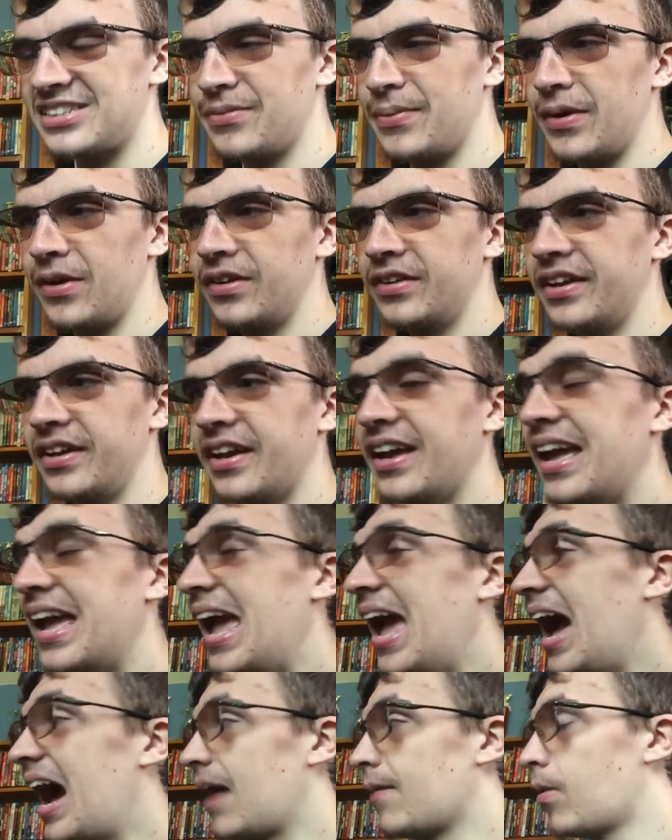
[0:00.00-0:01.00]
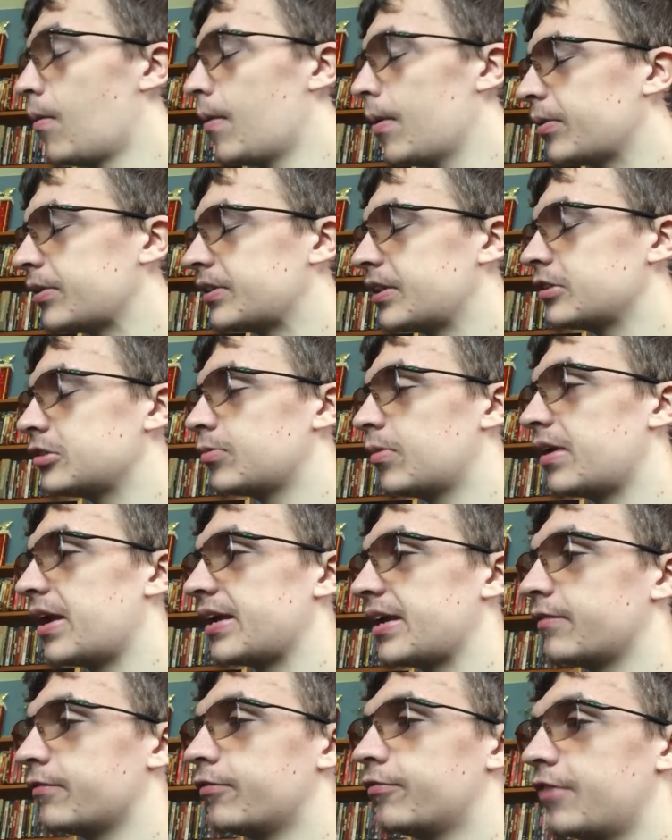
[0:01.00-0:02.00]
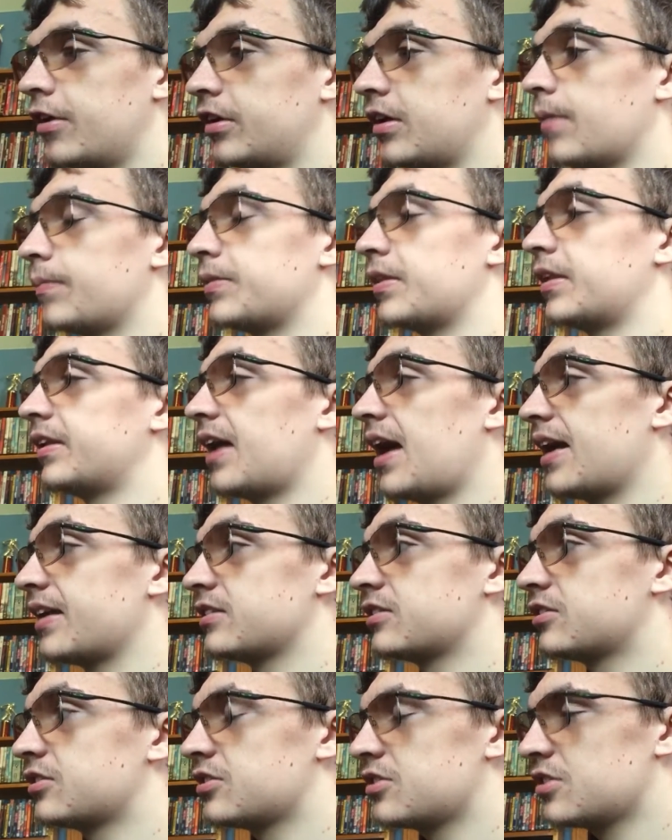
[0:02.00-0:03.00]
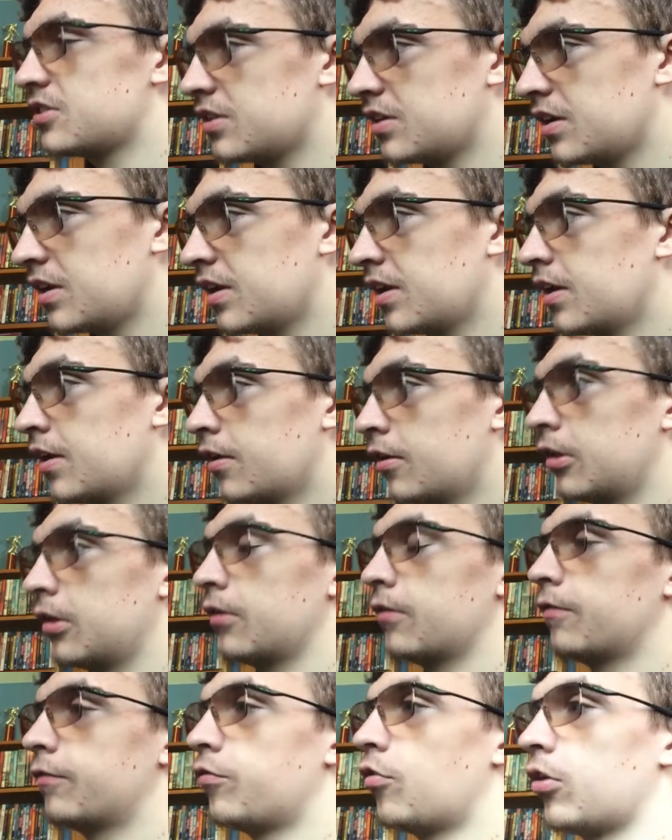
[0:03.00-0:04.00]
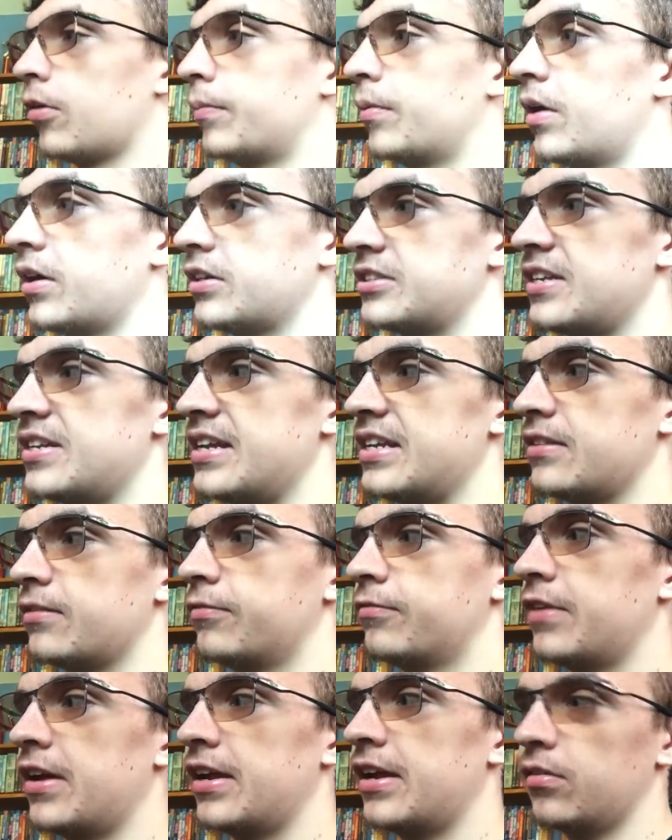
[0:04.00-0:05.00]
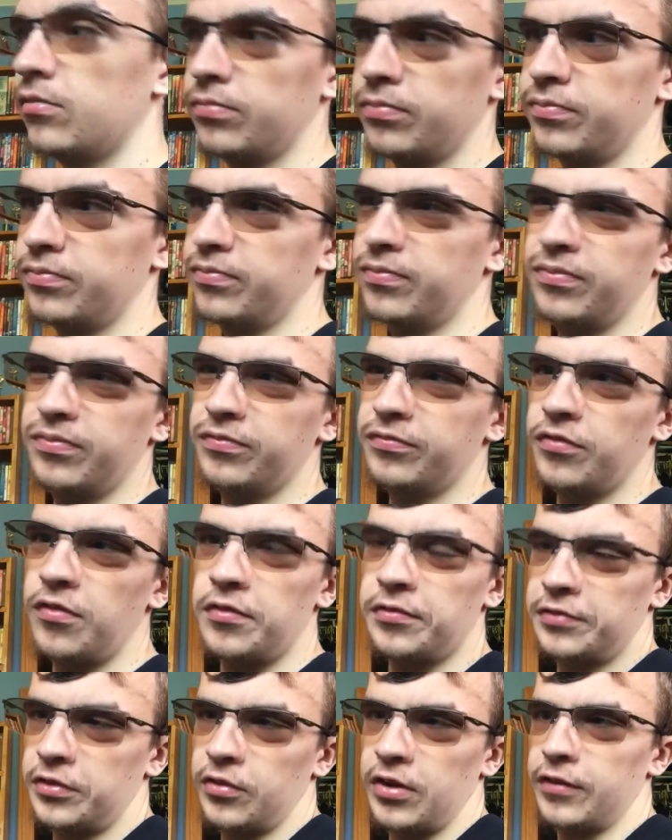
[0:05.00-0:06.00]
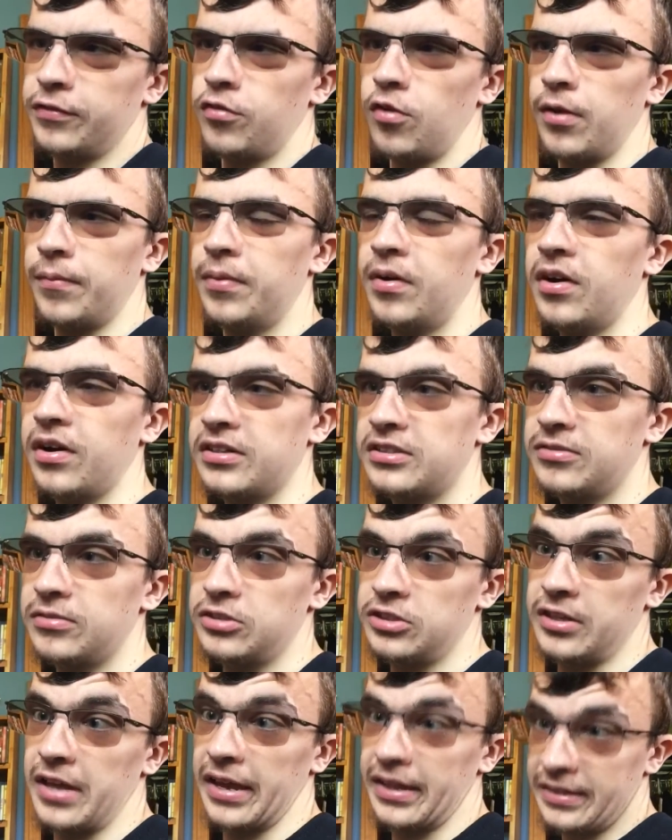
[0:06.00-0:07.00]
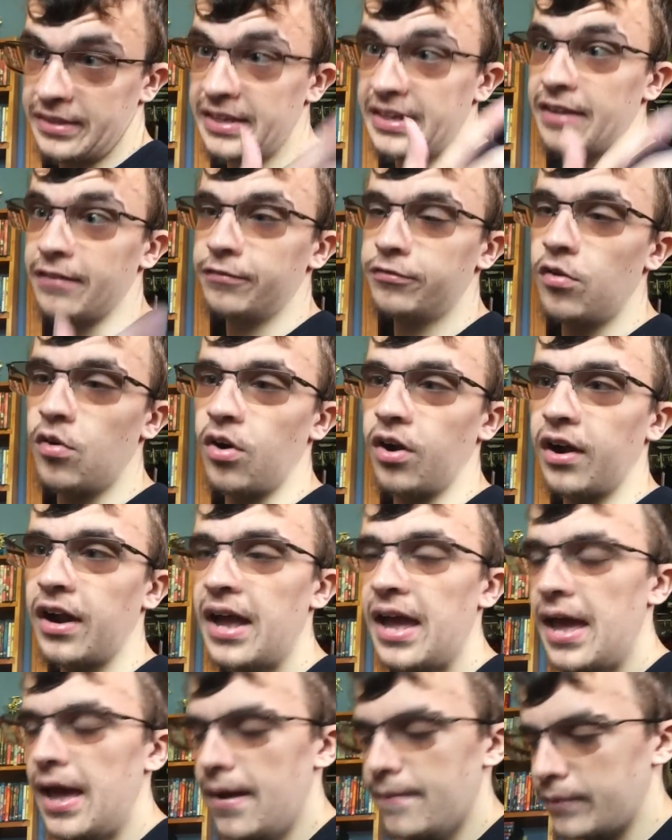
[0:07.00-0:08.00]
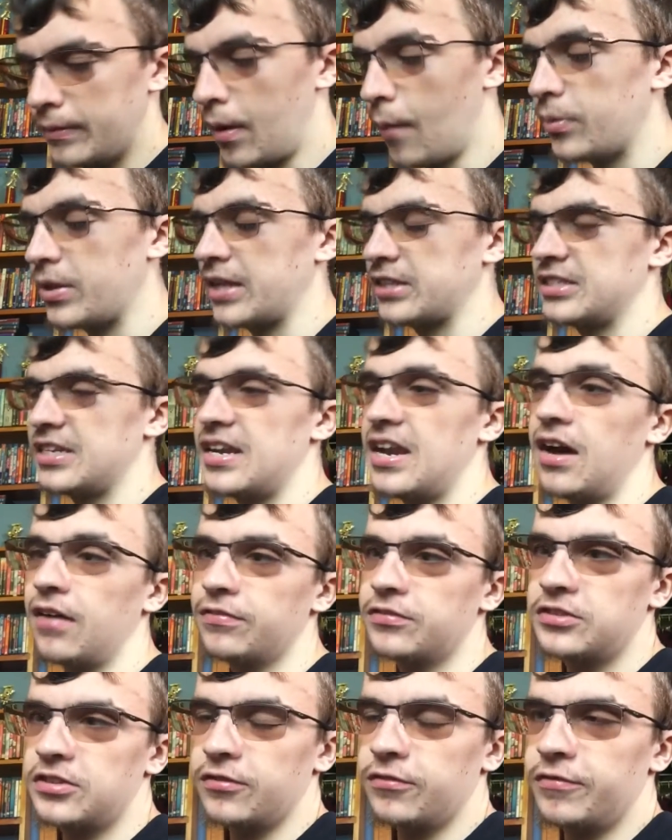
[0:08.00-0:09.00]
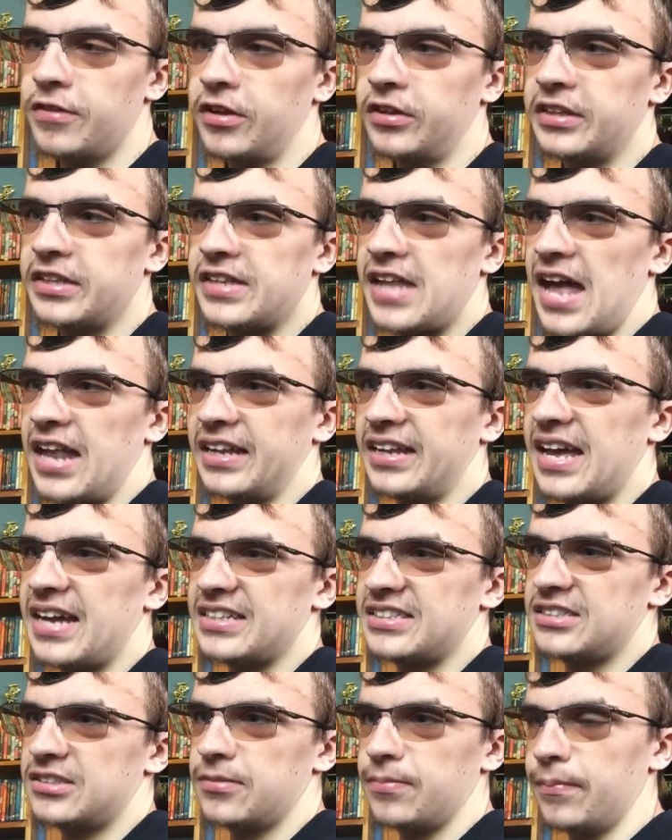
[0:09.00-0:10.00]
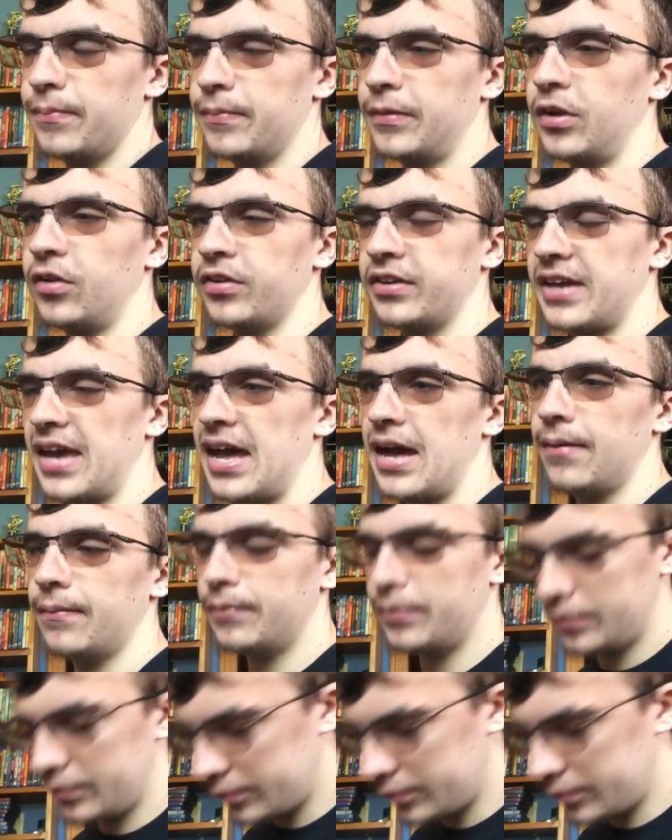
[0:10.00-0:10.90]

apparently. I'm hoping with this one I can fill up the last four books I need to fit in three or four books, which I did get four. I'm hoping that's enough to fill in that last little gap